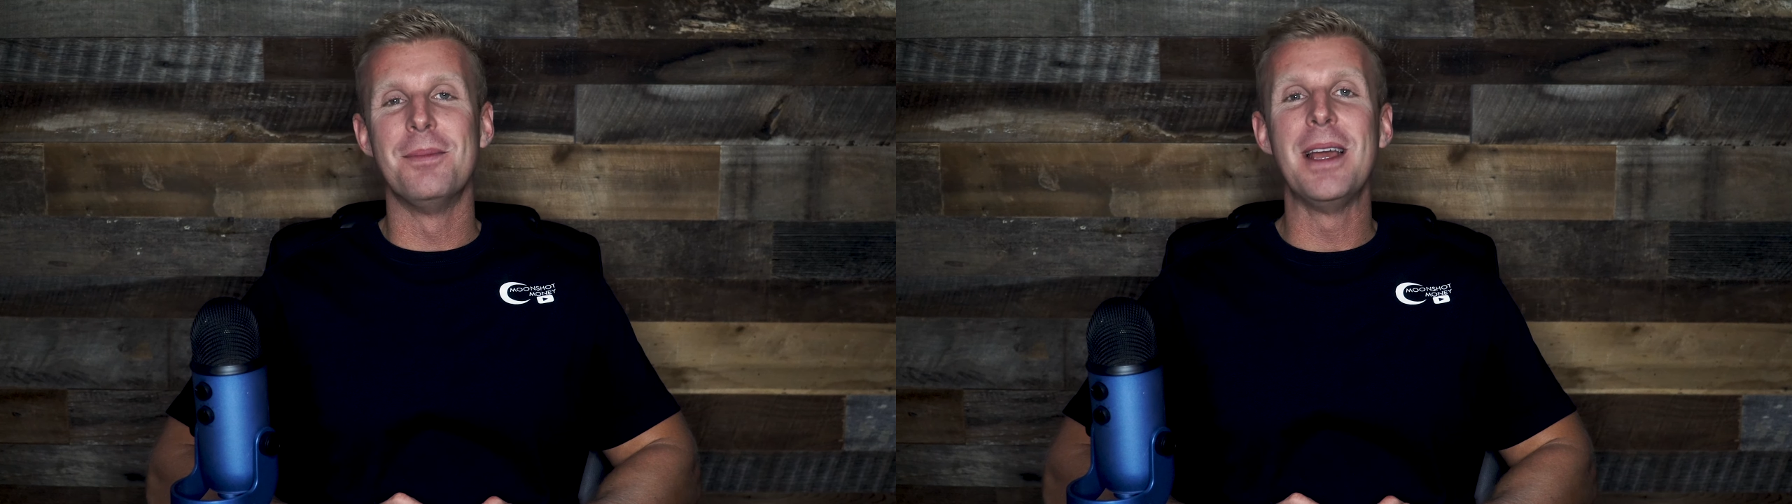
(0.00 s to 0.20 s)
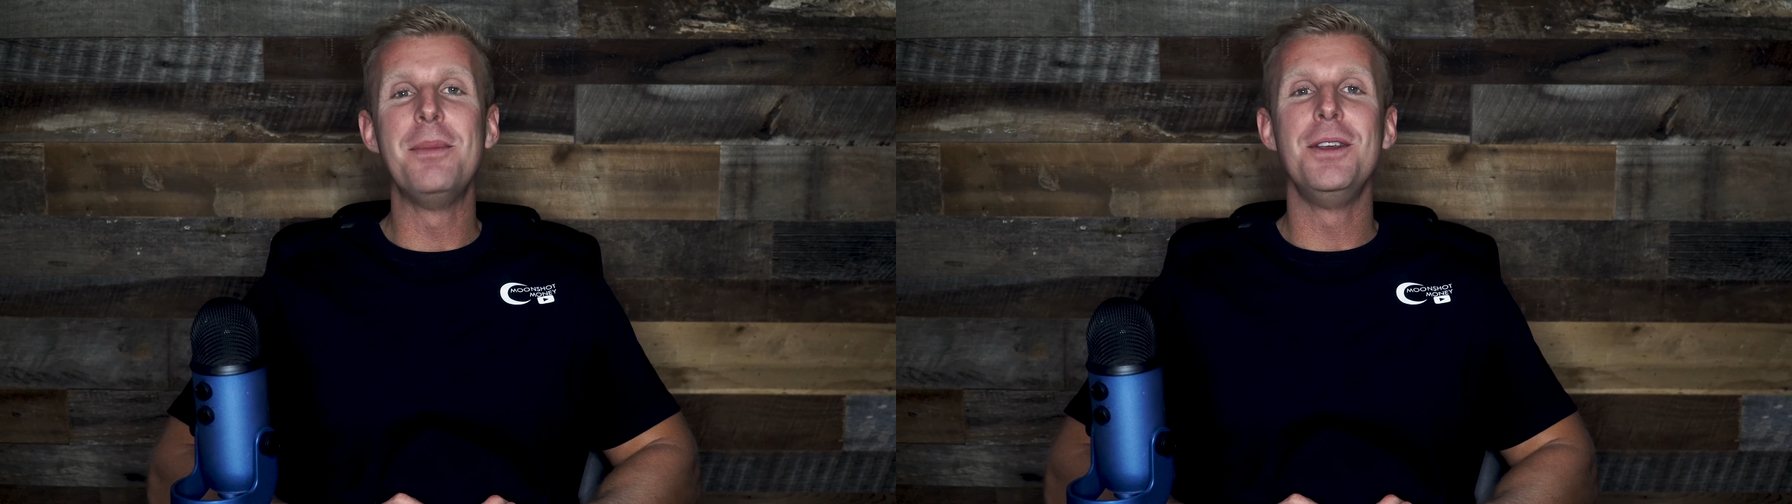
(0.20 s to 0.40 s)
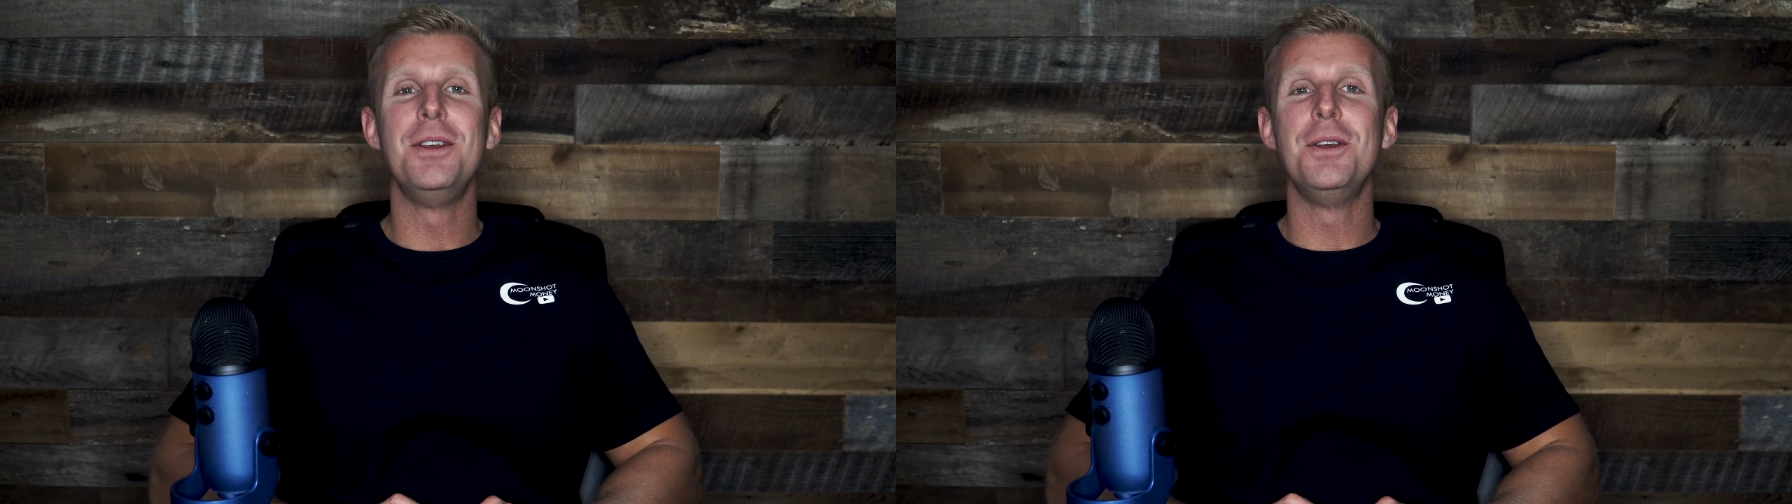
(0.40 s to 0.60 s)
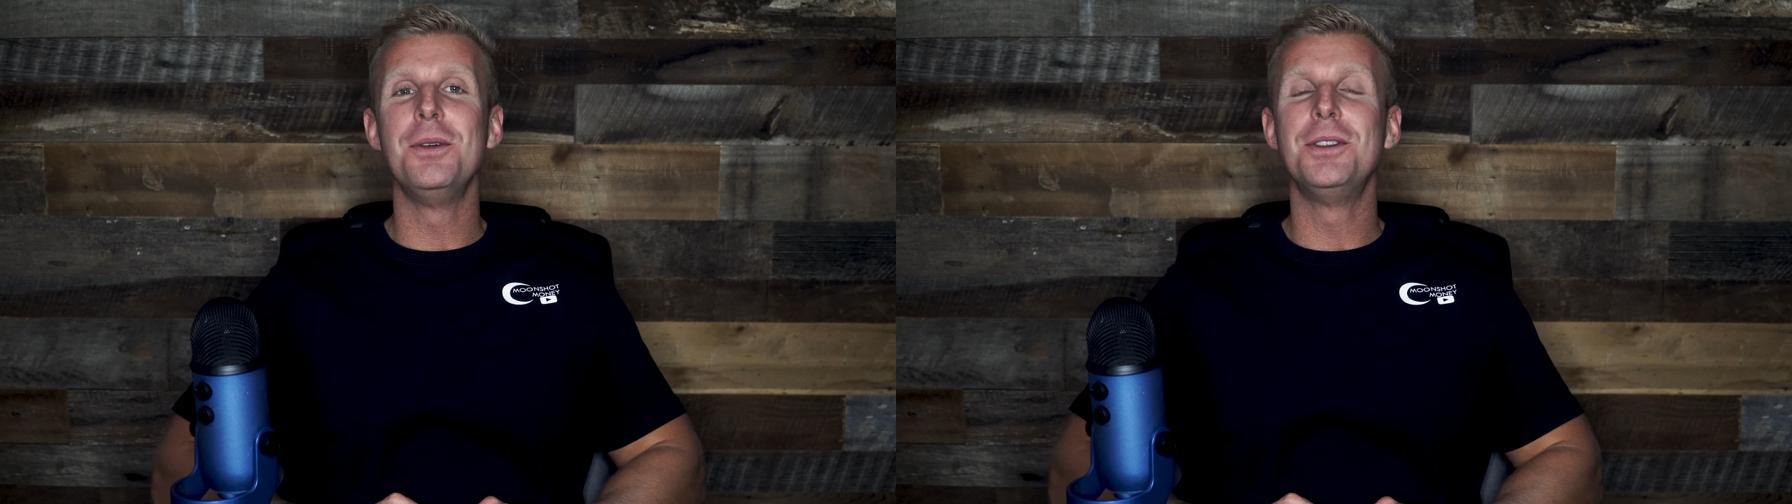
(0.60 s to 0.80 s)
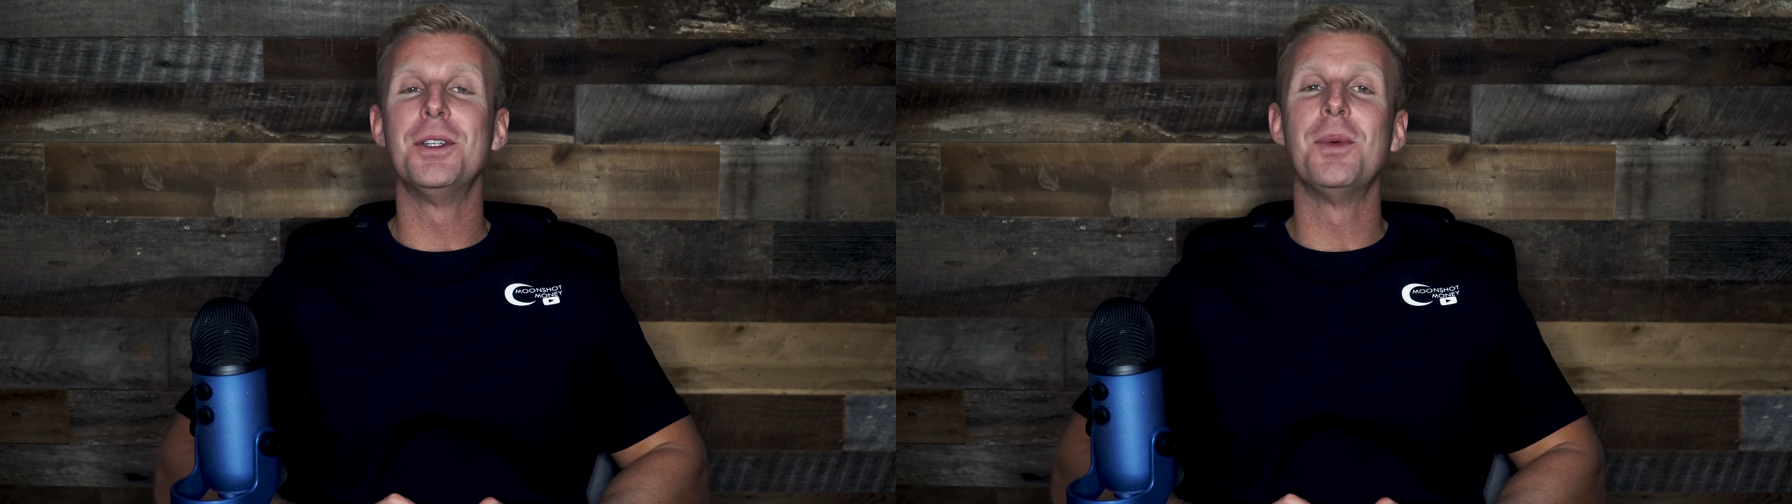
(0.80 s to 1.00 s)
maybe
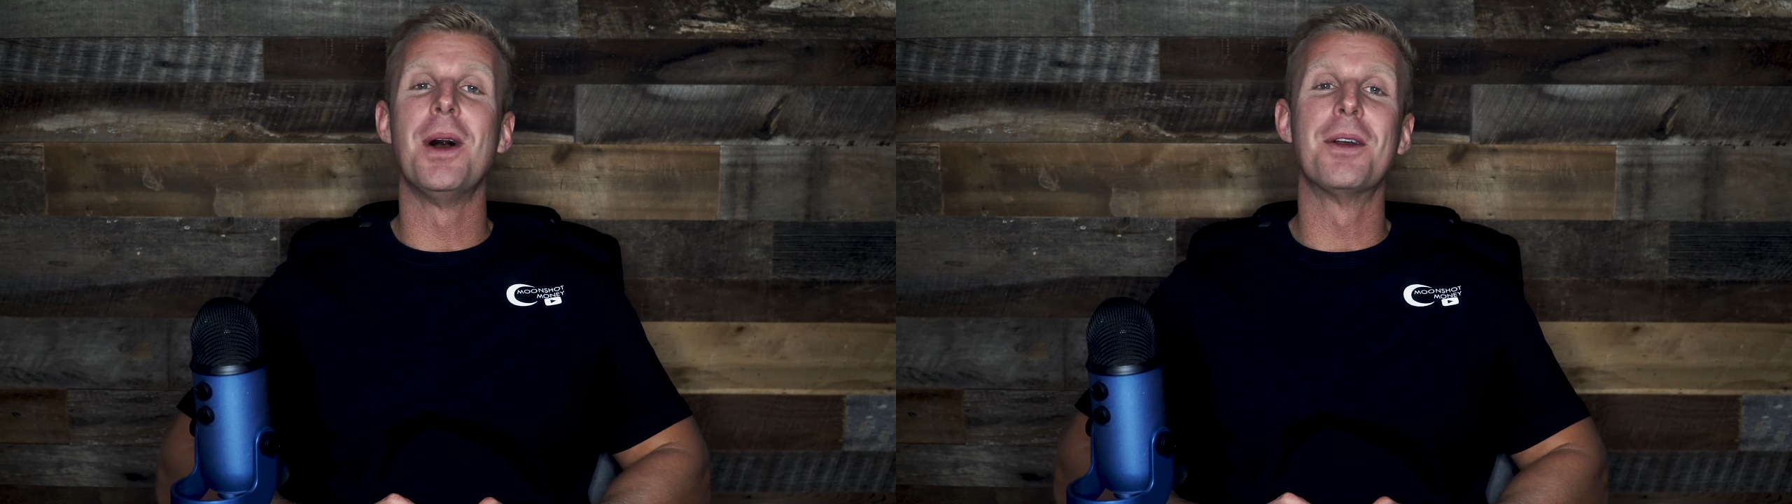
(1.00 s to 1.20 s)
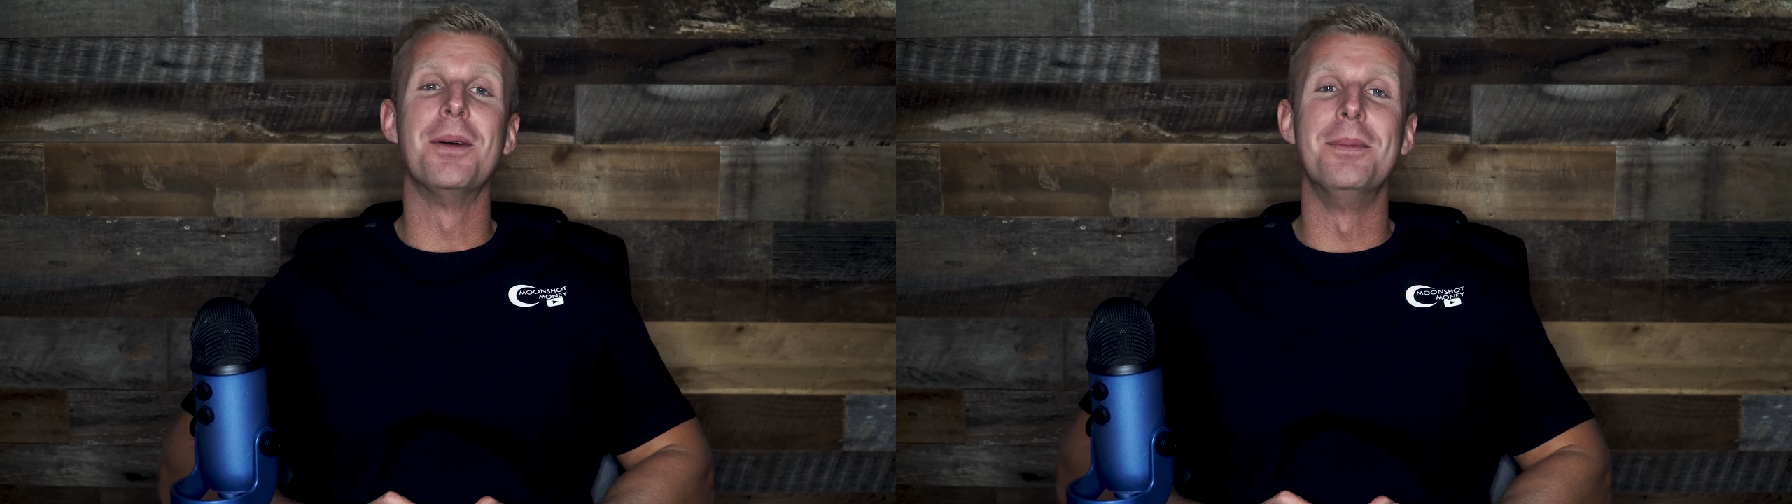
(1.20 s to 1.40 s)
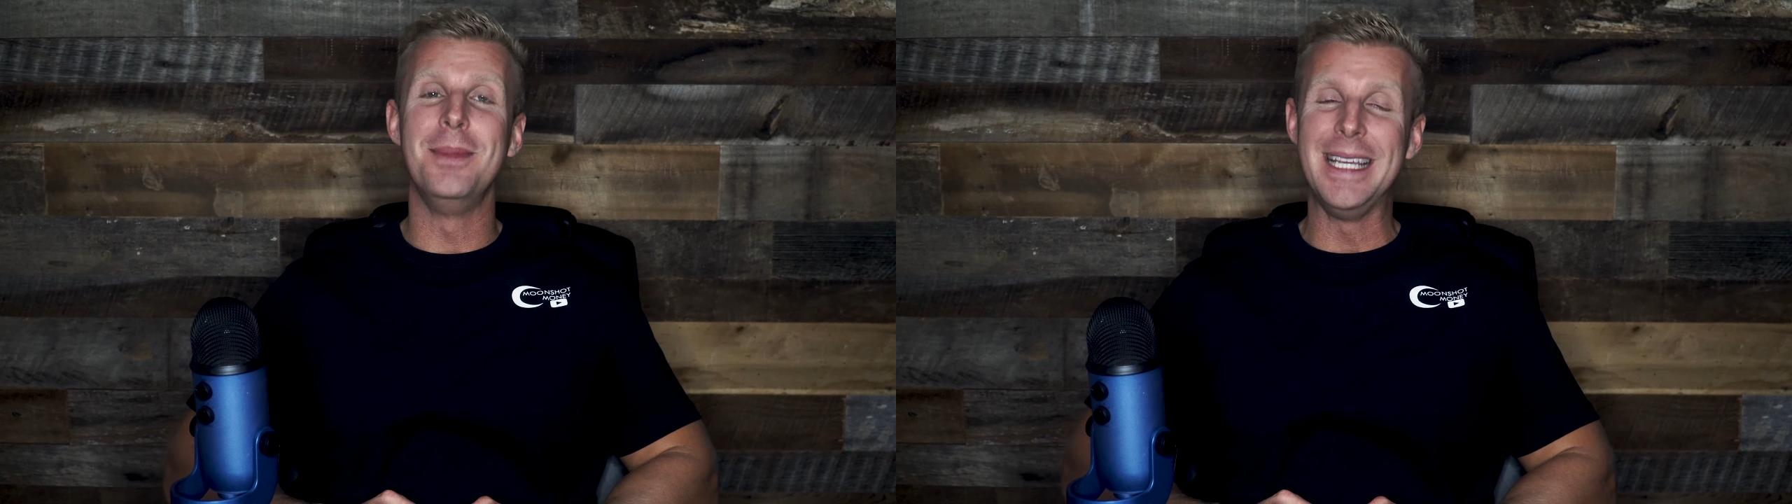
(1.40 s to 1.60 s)
you should welcome